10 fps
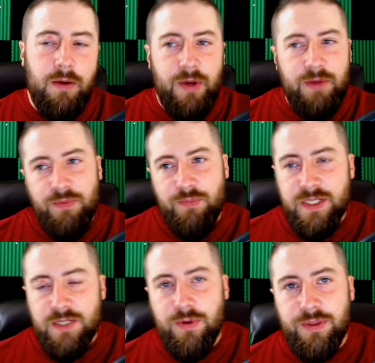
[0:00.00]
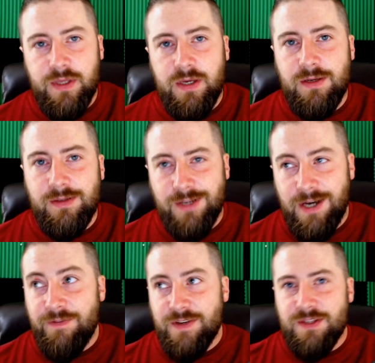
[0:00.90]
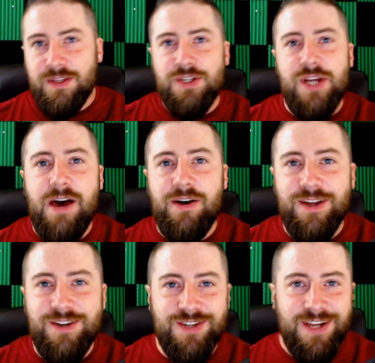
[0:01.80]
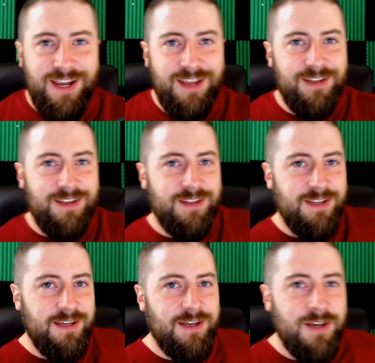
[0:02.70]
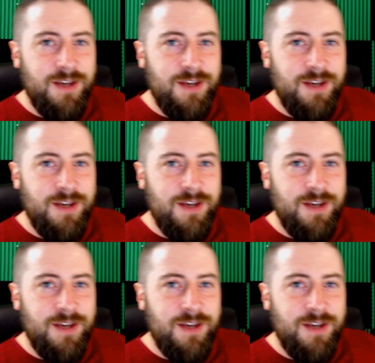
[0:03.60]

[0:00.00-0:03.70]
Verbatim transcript: but I've been busy with uh, obviously the challenge and then the